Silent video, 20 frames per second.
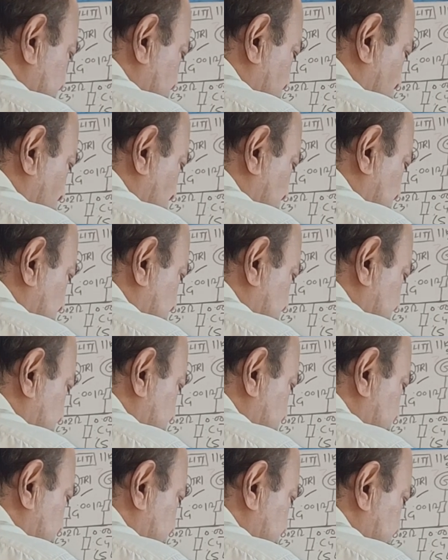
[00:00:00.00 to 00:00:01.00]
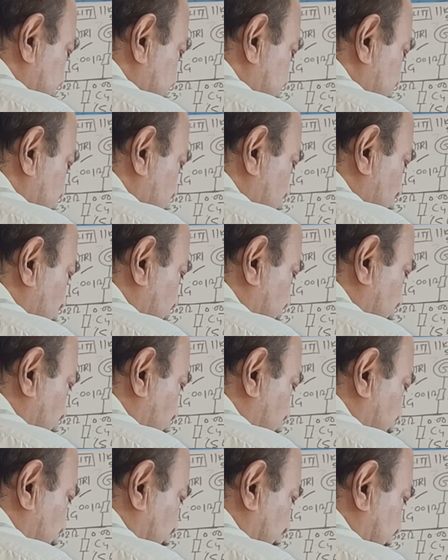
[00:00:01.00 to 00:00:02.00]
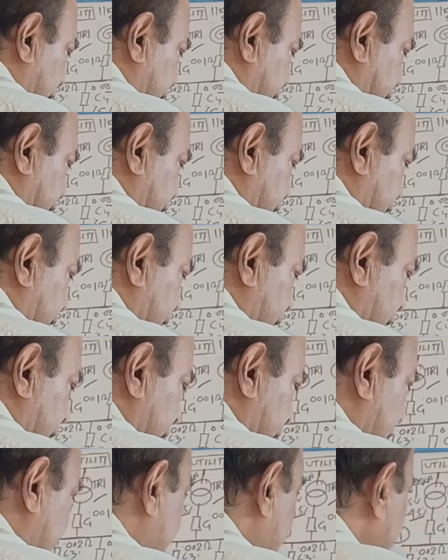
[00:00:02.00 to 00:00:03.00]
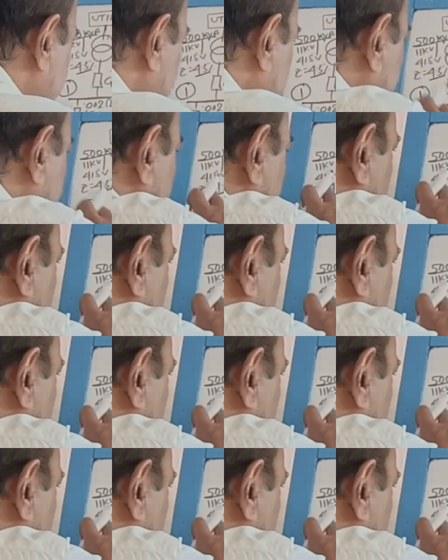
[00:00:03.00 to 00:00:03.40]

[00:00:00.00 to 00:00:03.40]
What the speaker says: 0.045. That is a